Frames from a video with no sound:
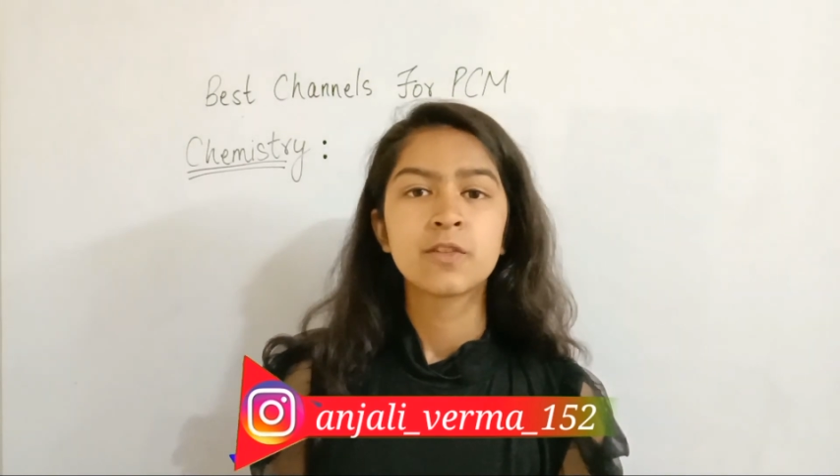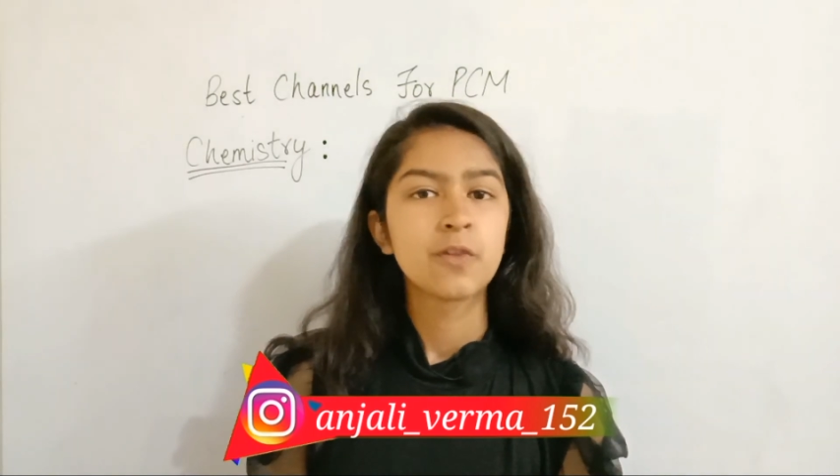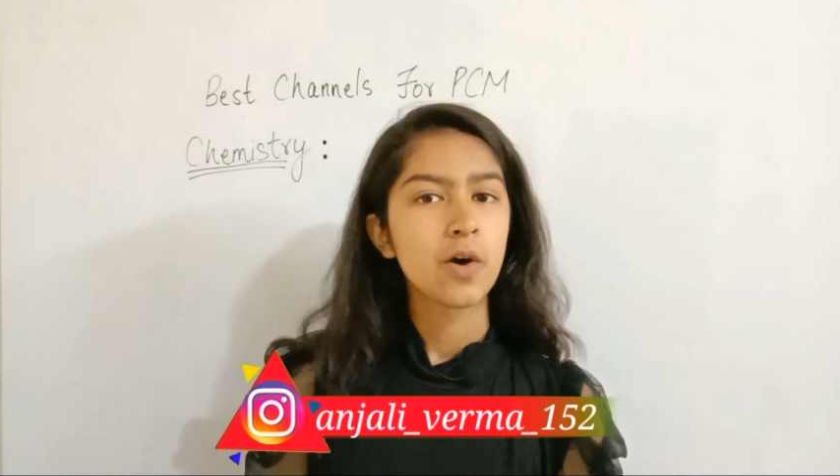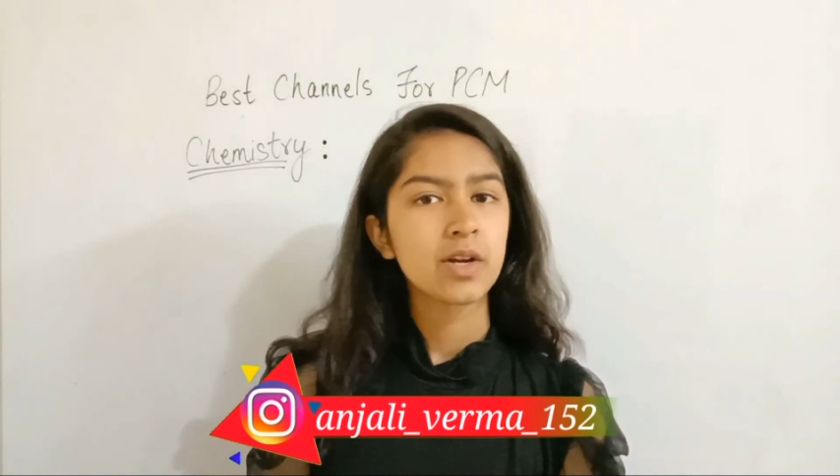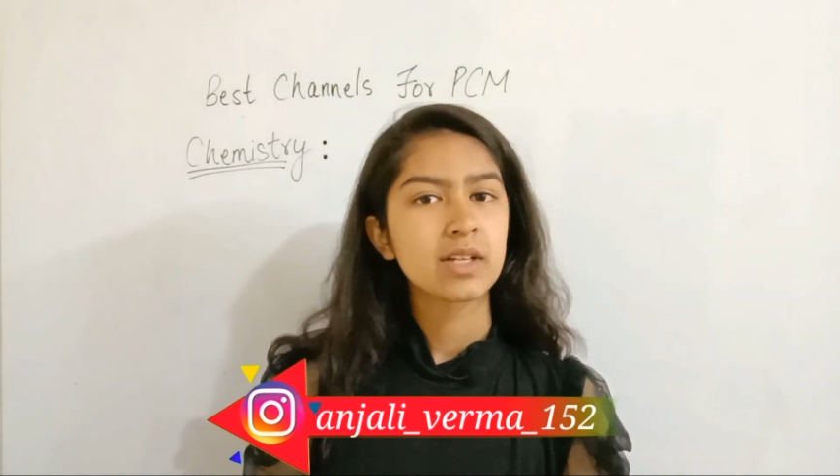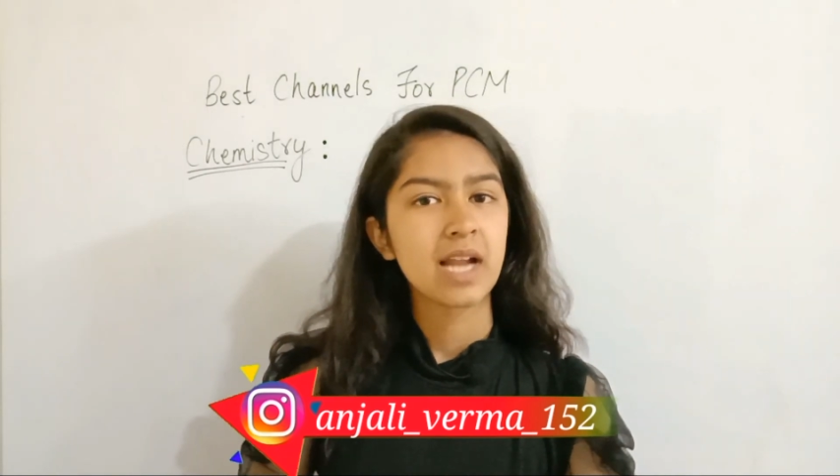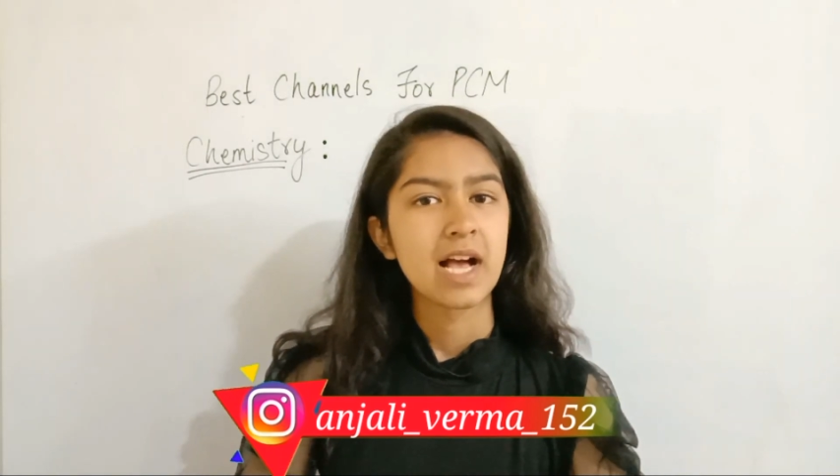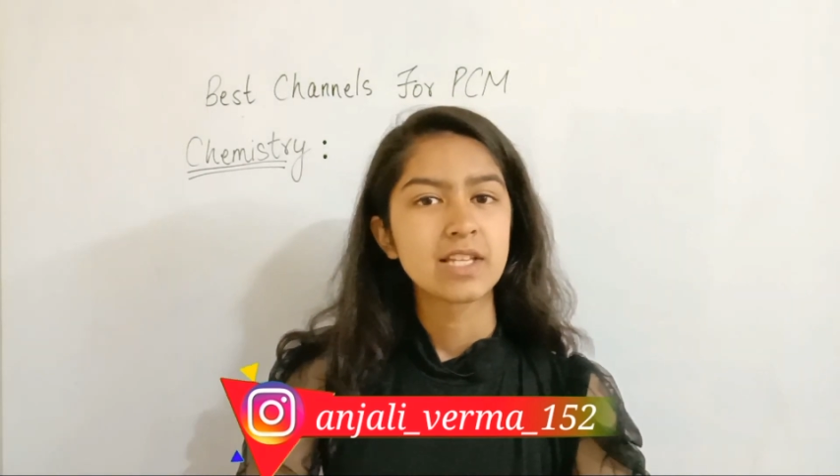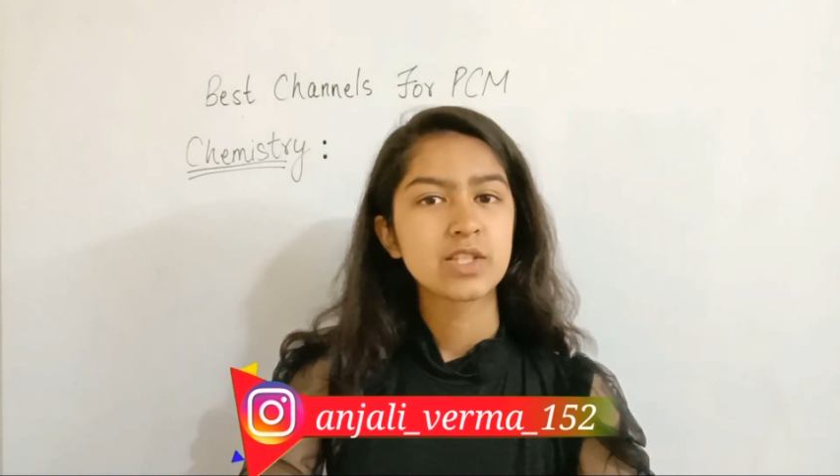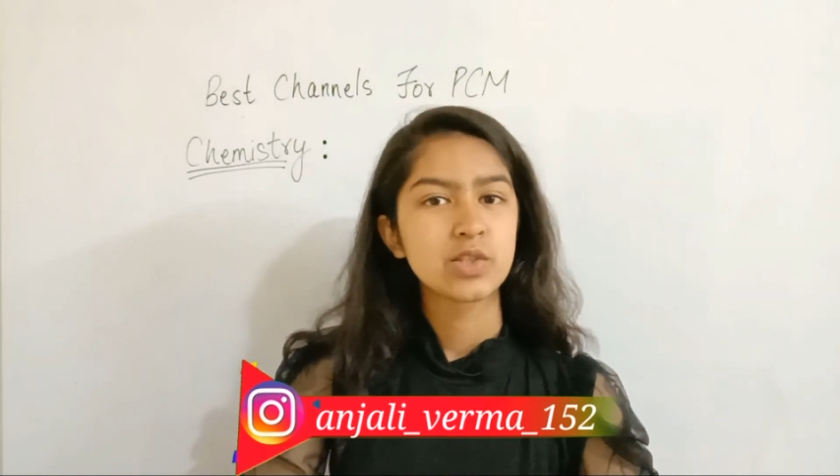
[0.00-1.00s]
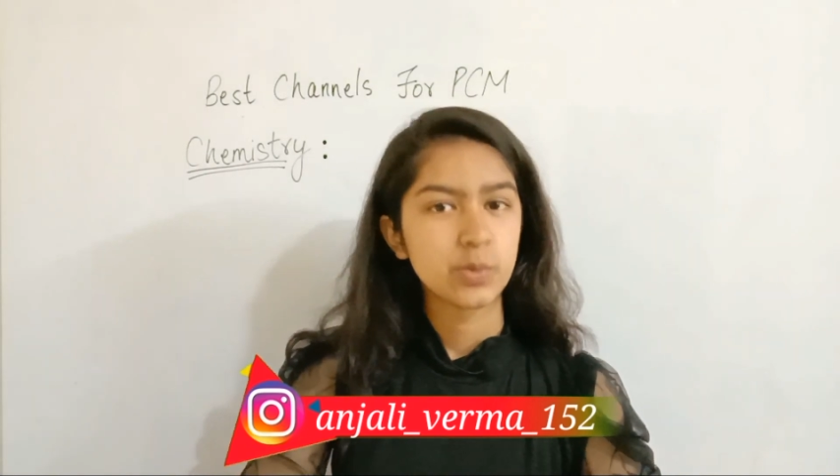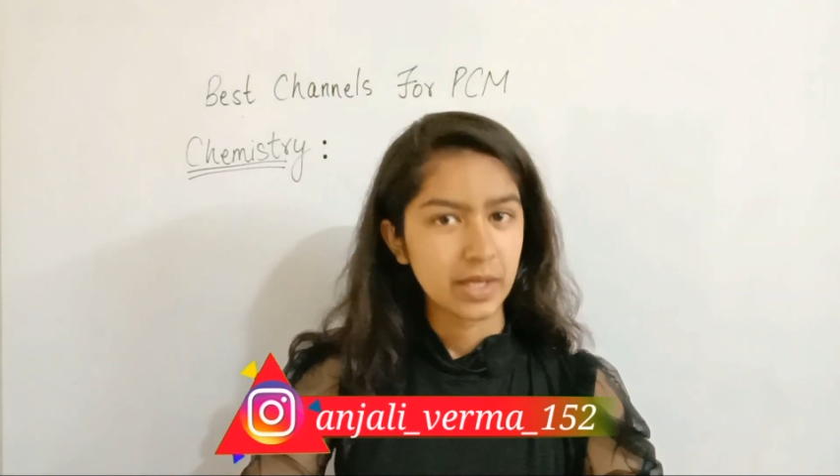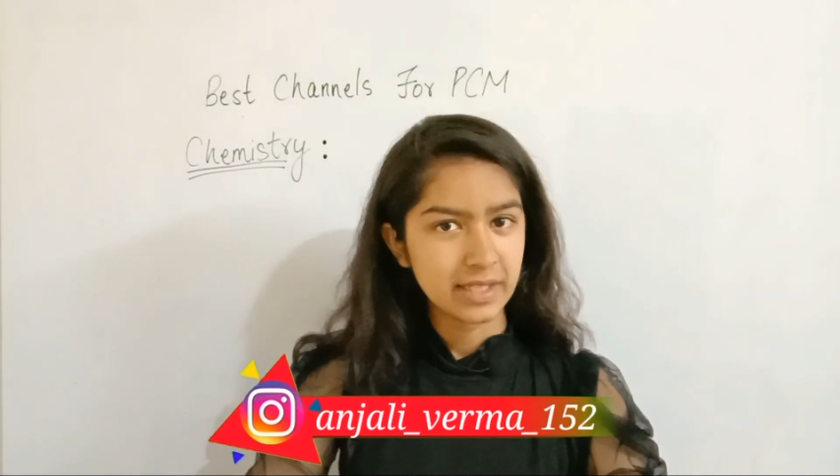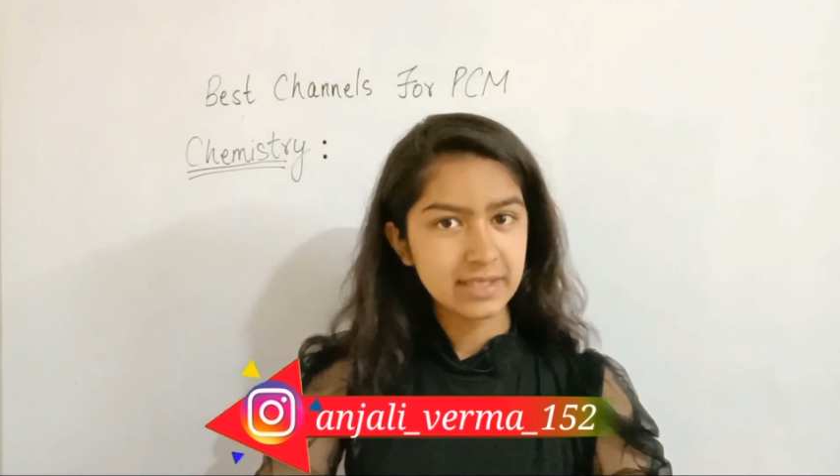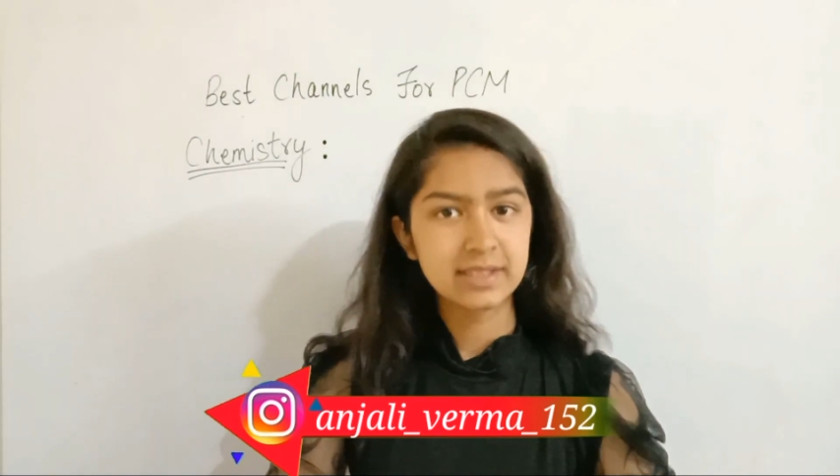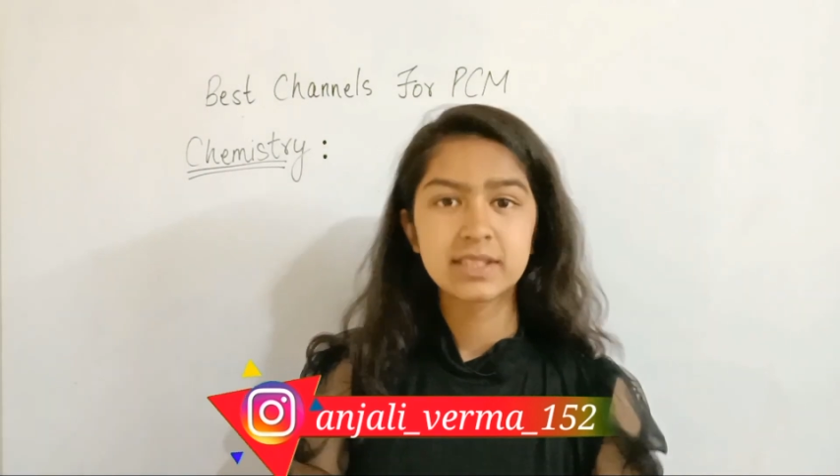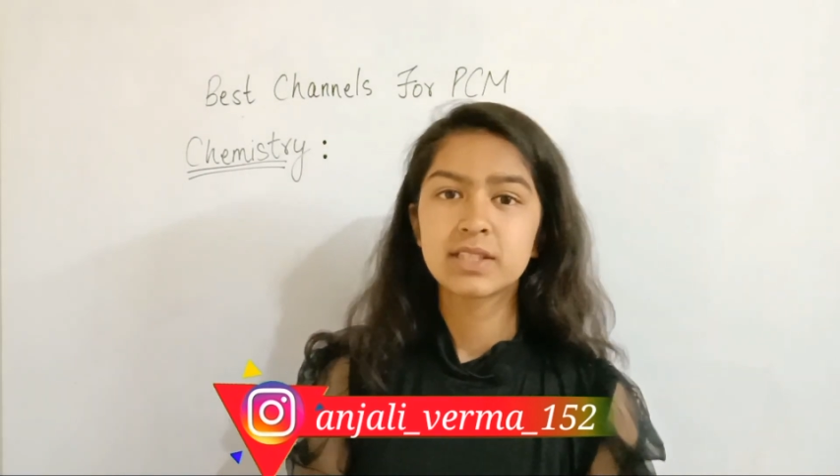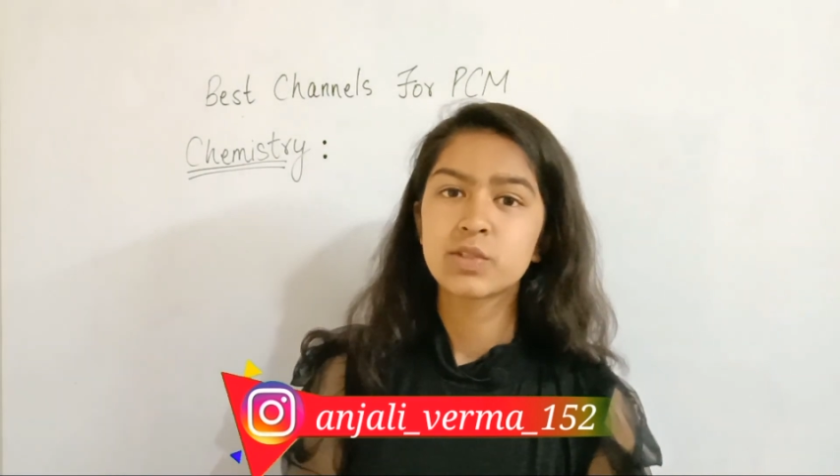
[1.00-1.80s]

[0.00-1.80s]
for class 12th